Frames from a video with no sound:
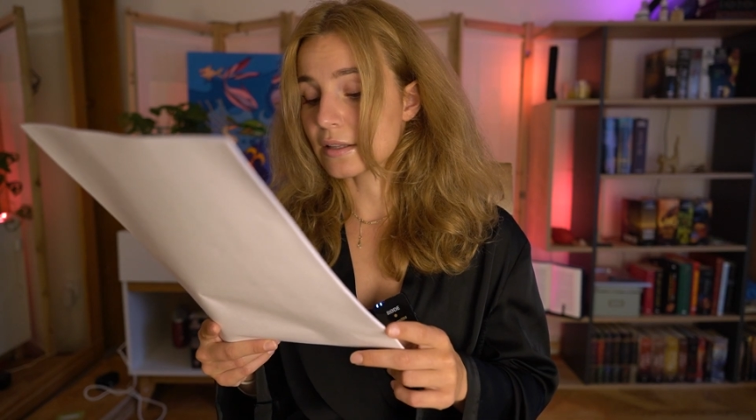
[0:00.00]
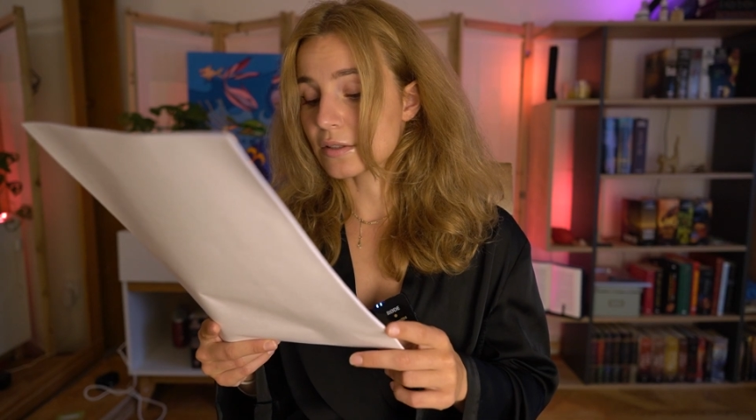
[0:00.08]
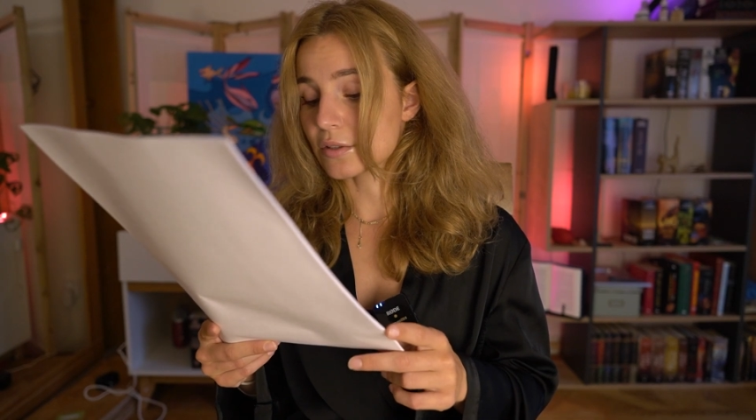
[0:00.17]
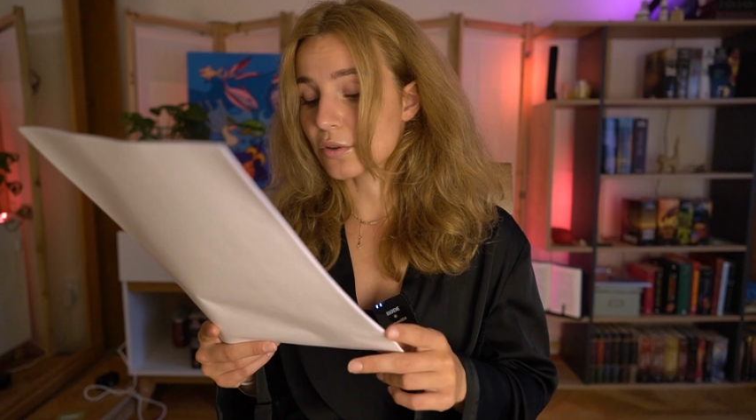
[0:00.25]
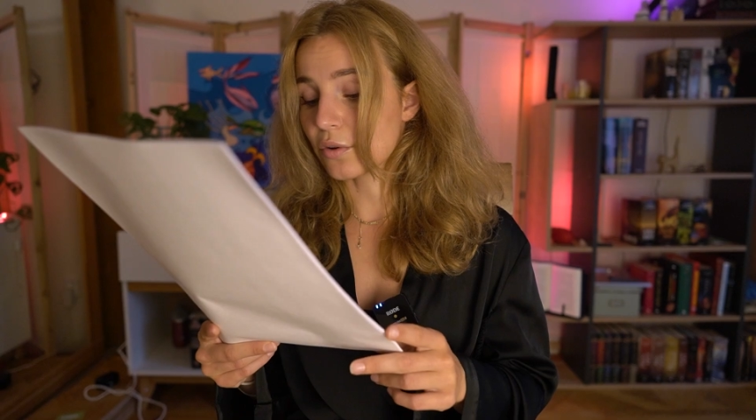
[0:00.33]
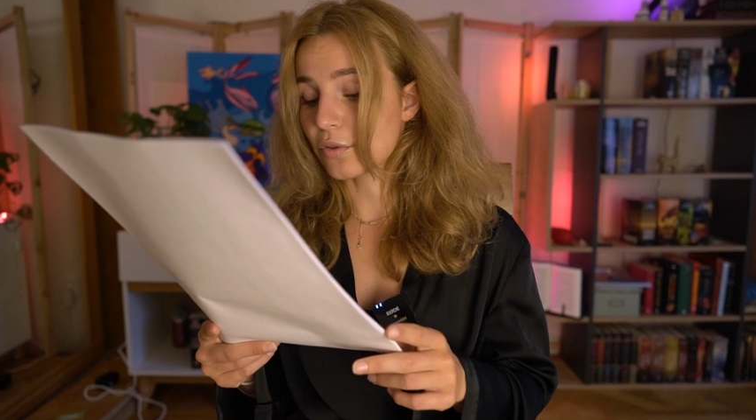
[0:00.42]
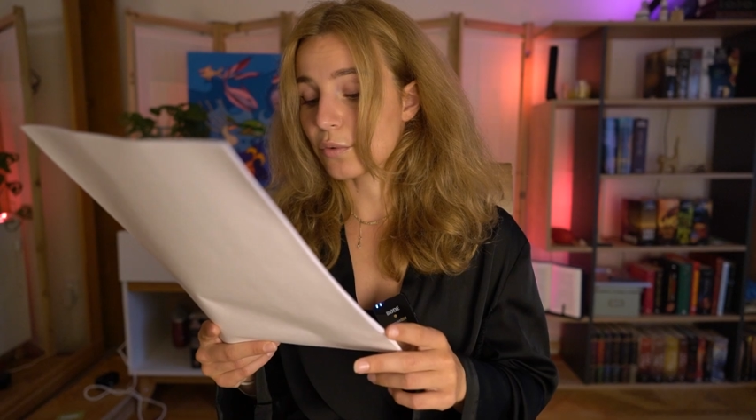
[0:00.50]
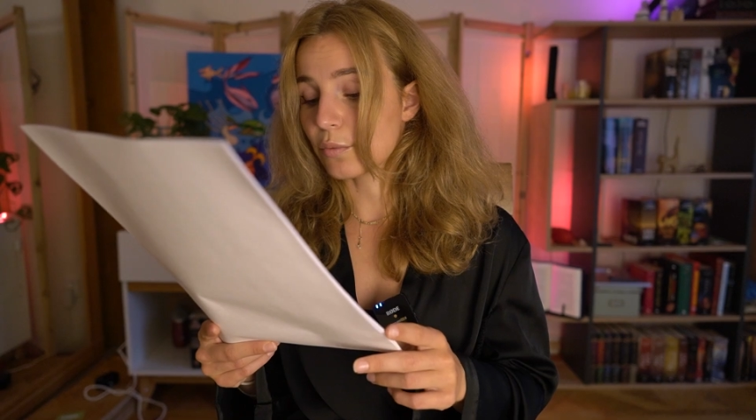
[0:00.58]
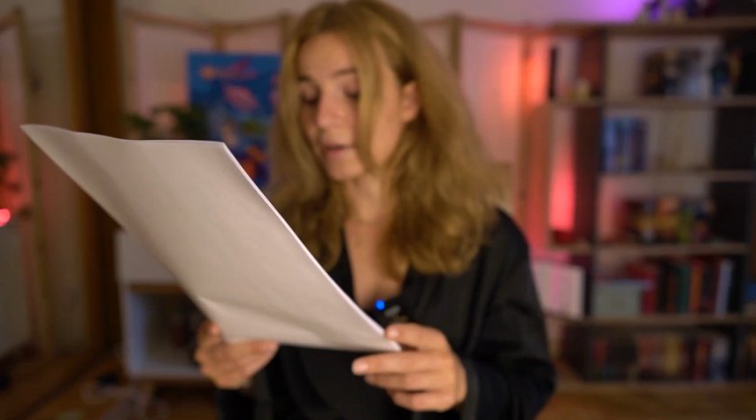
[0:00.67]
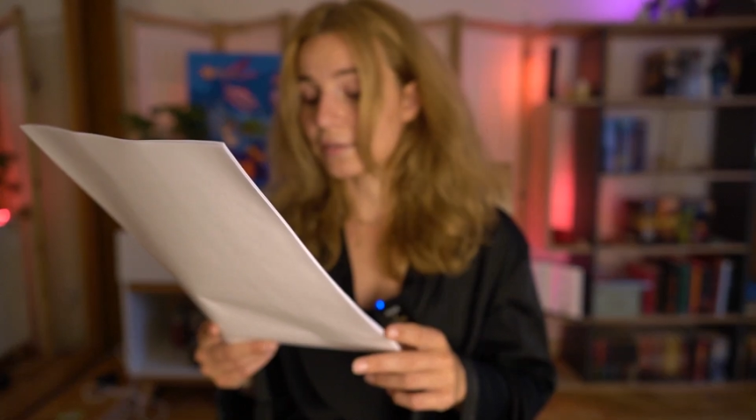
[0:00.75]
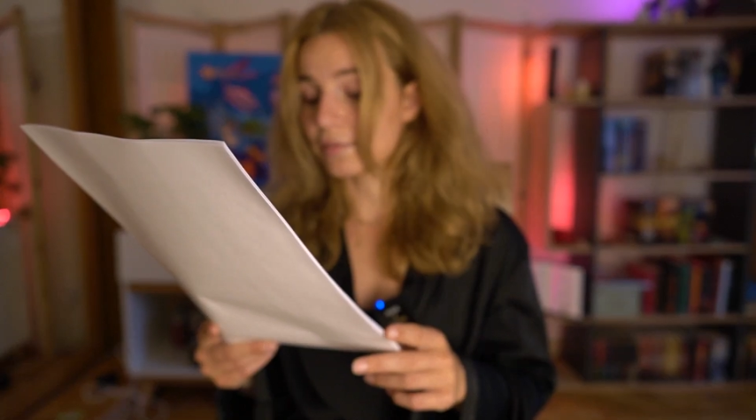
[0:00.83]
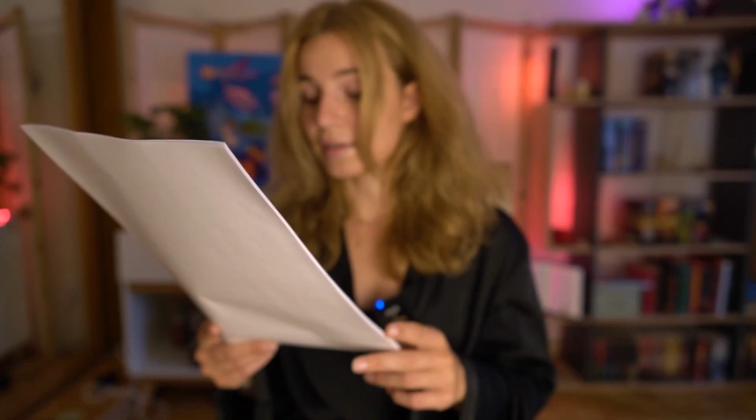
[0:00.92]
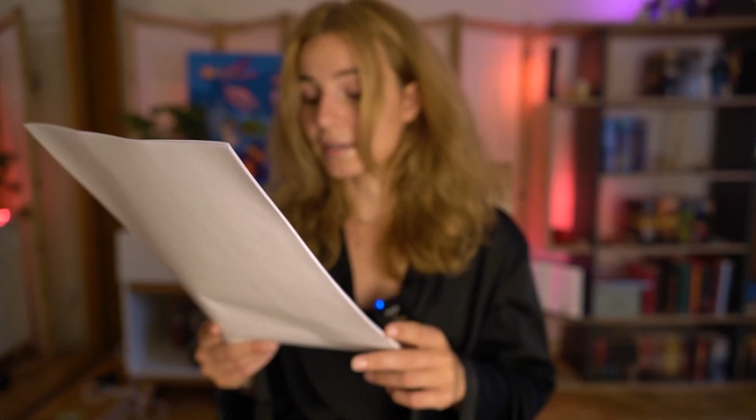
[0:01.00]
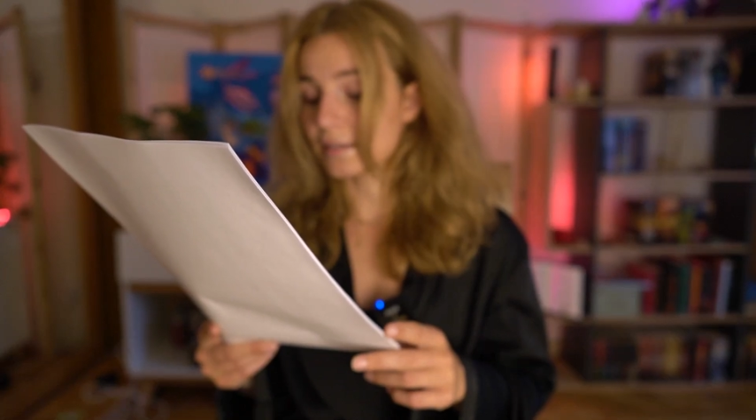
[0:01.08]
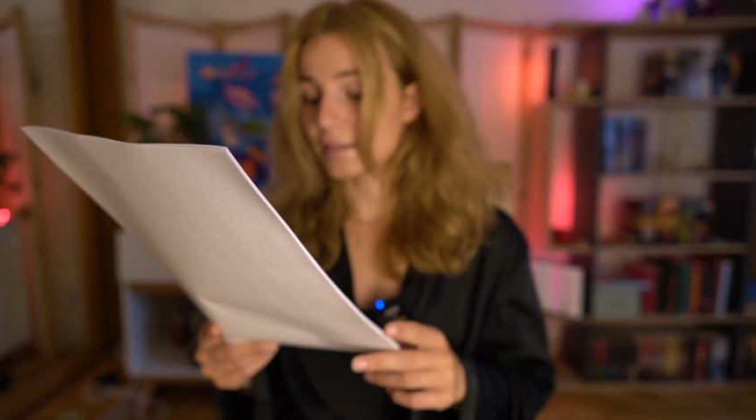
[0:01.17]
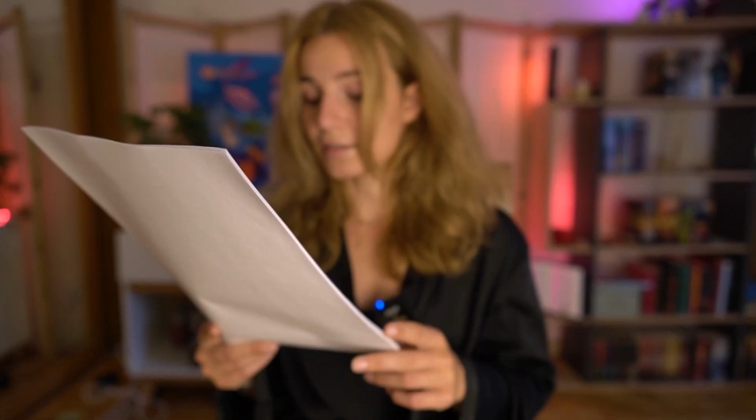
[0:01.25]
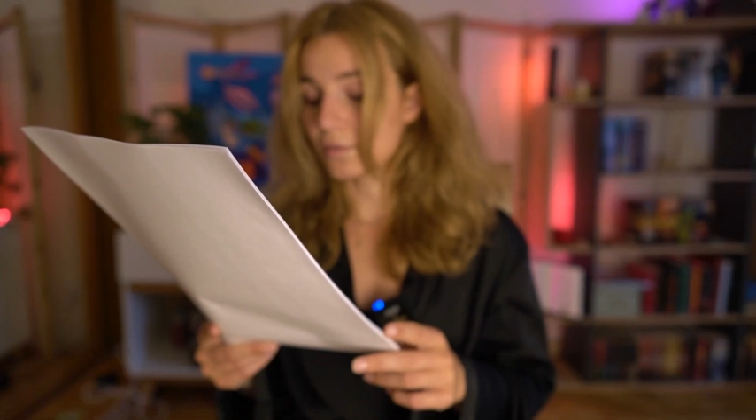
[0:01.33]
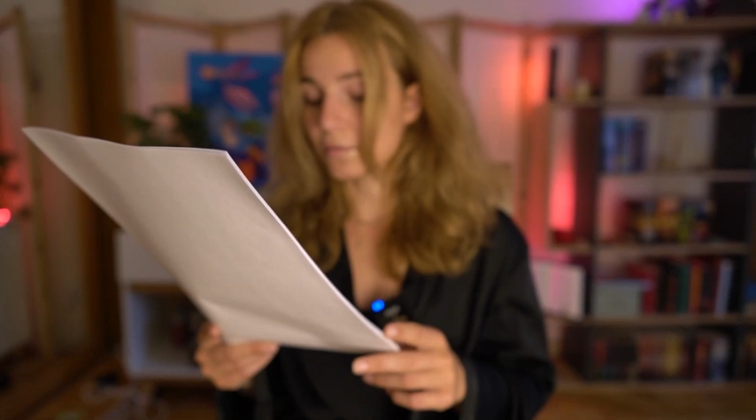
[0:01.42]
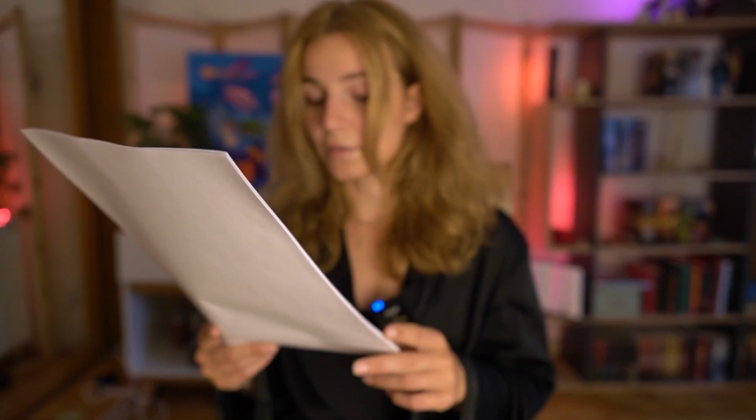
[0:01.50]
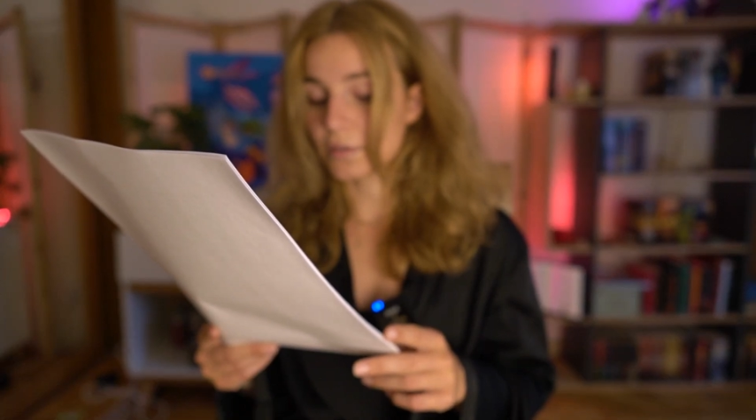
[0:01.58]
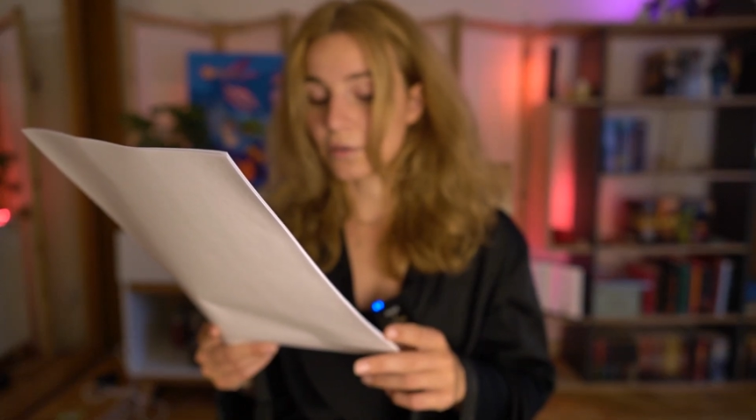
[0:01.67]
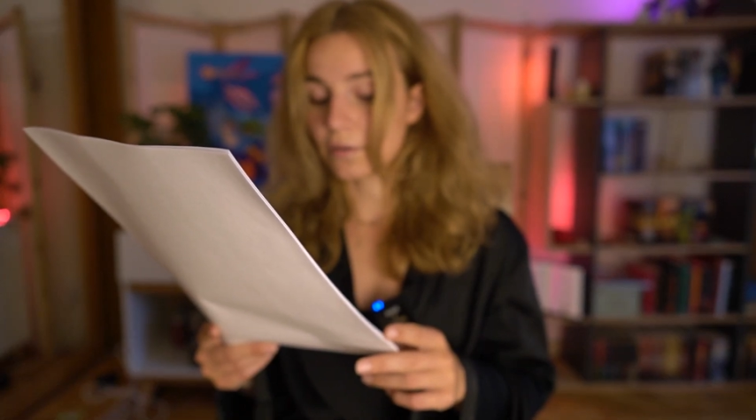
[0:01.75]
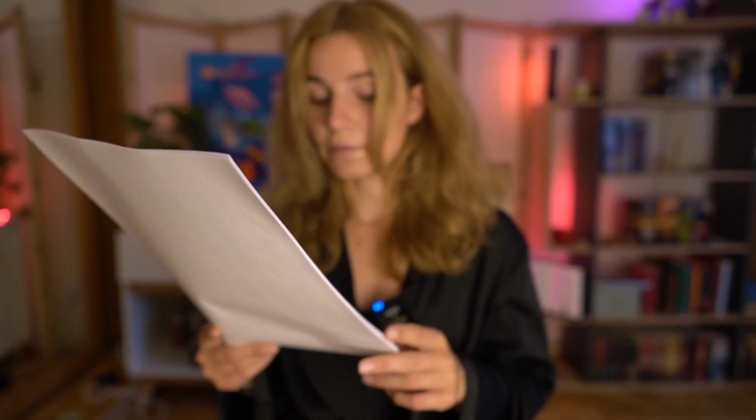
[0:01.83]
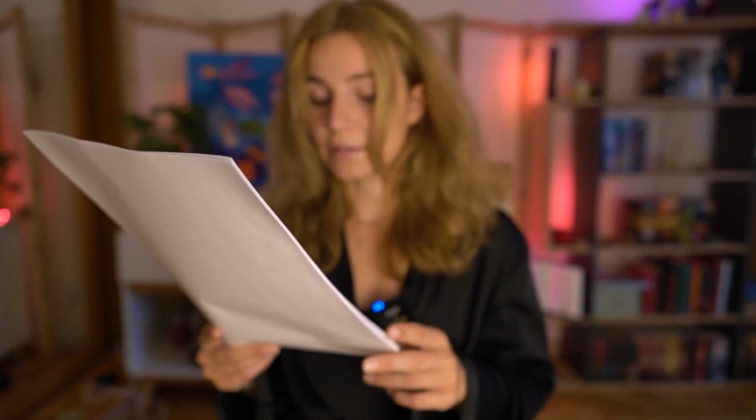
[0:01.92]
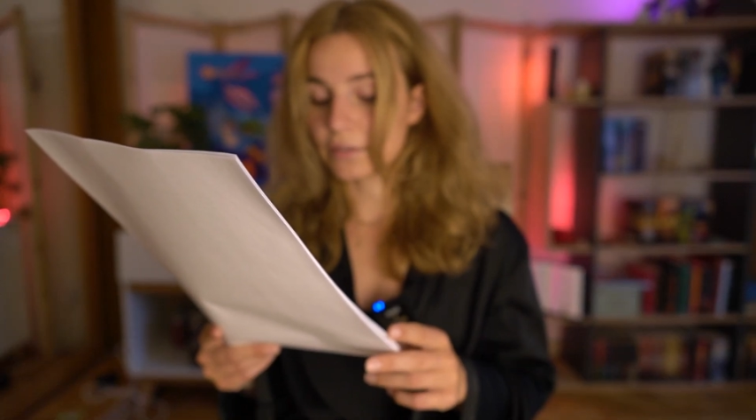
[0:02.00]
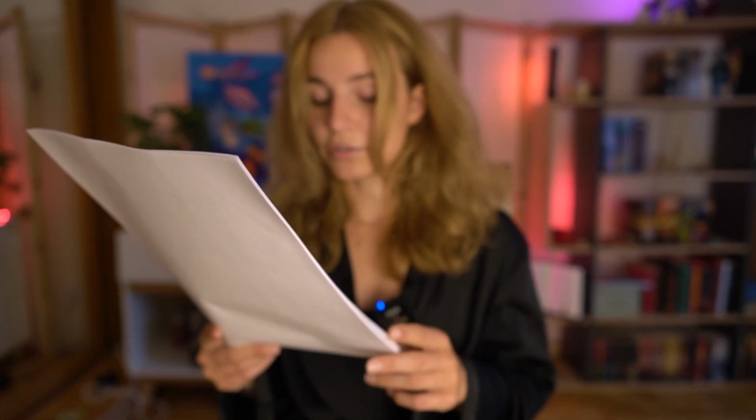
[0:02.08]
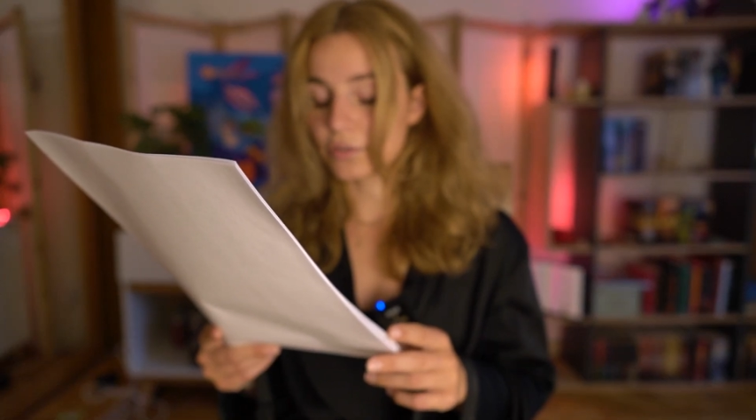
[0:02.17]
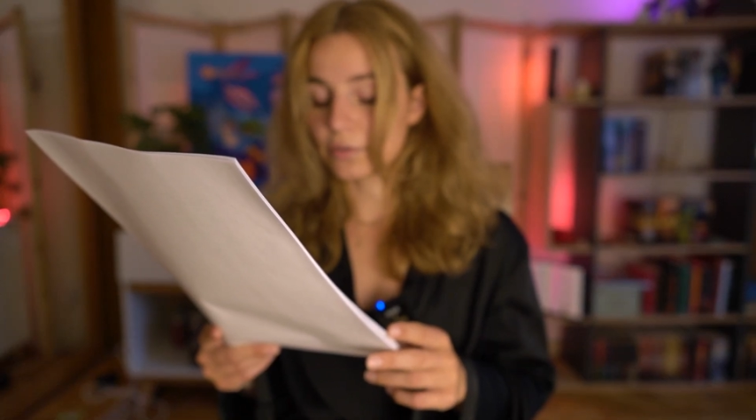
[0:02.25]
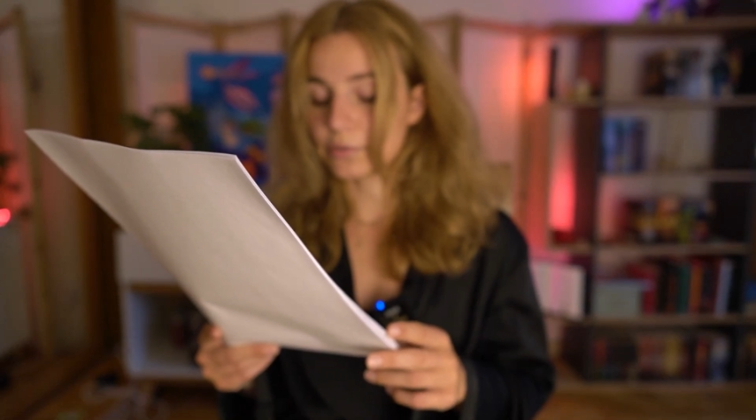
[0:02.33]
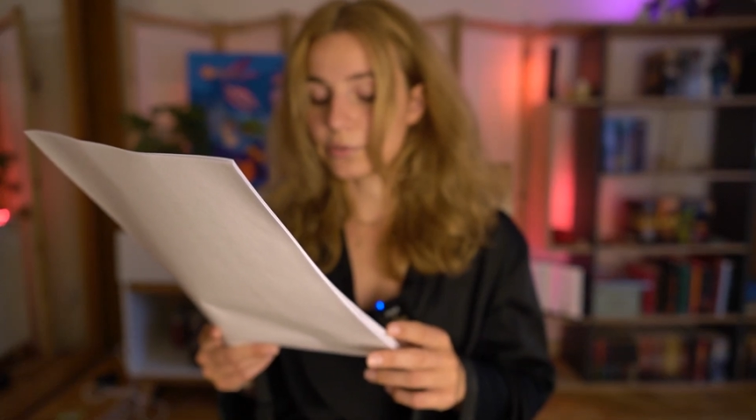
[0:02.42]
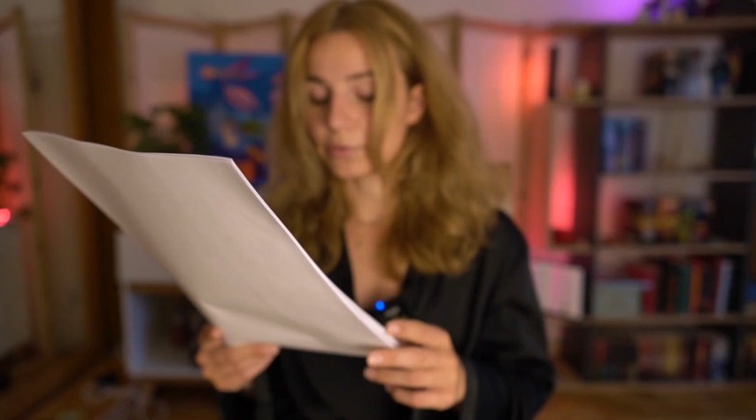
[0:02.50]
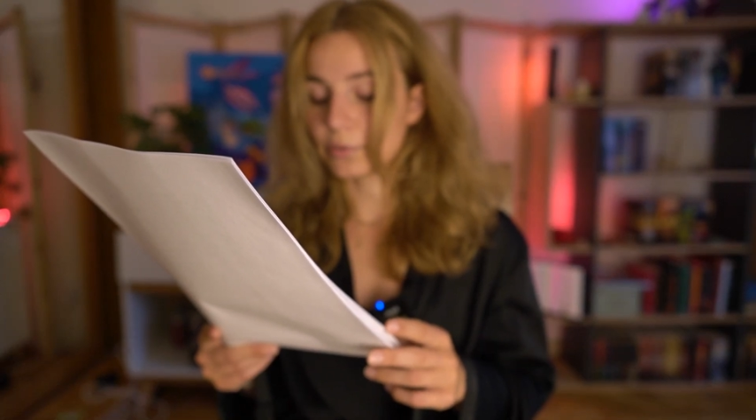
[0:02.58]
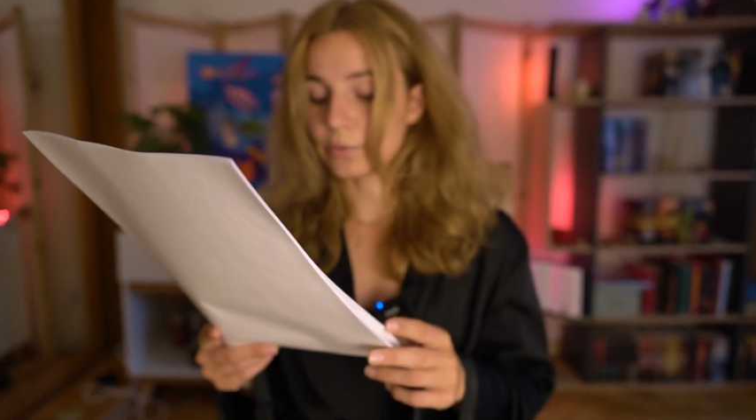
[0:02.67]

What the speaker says: and saw the white faces of starving children